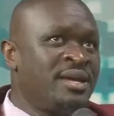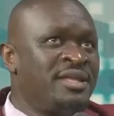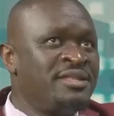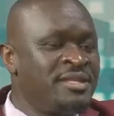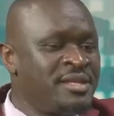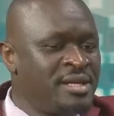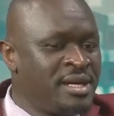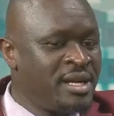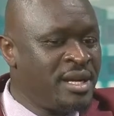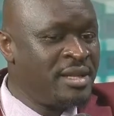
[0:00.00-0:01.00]
I think
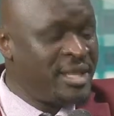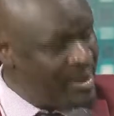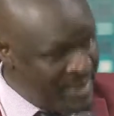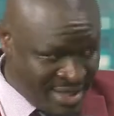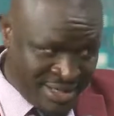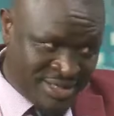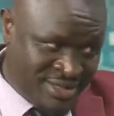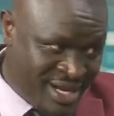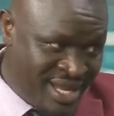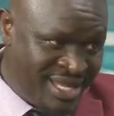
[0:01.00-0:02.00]
the government is
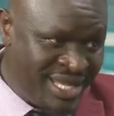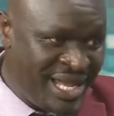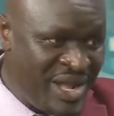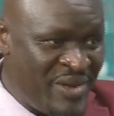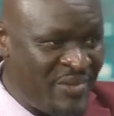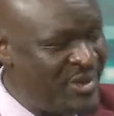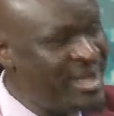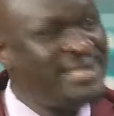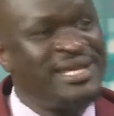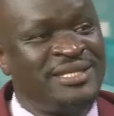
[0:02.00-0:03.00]
trying, but
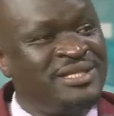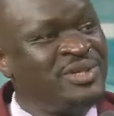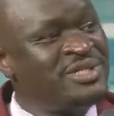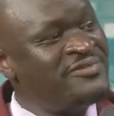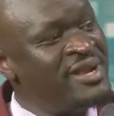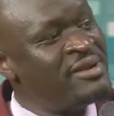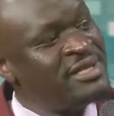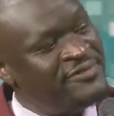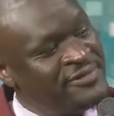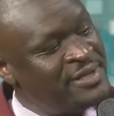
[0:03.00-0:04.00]
it has not even
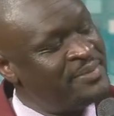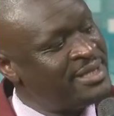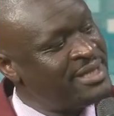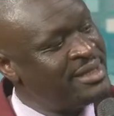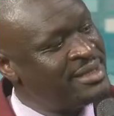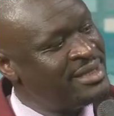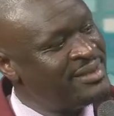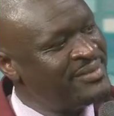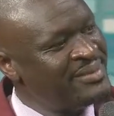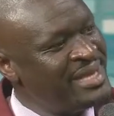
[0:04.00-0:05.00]
reached 50%,
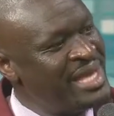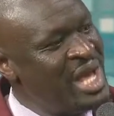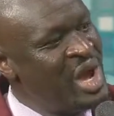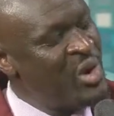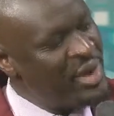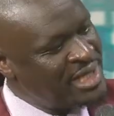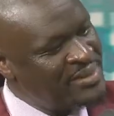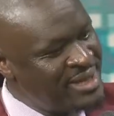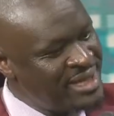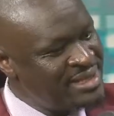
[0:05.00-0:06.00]
which
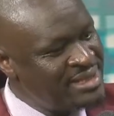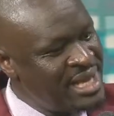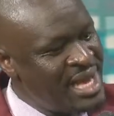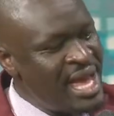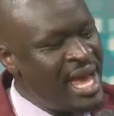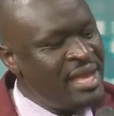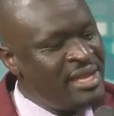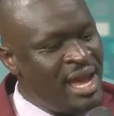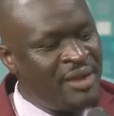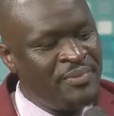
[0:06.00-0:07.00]
means
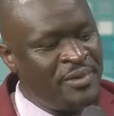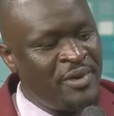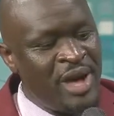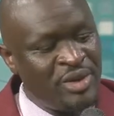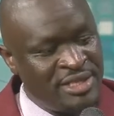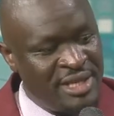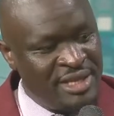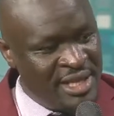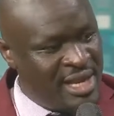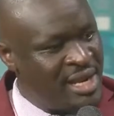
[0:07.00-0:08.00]
young people outside
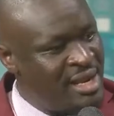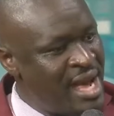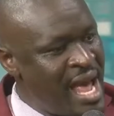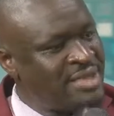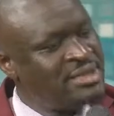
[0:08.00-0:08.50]
there are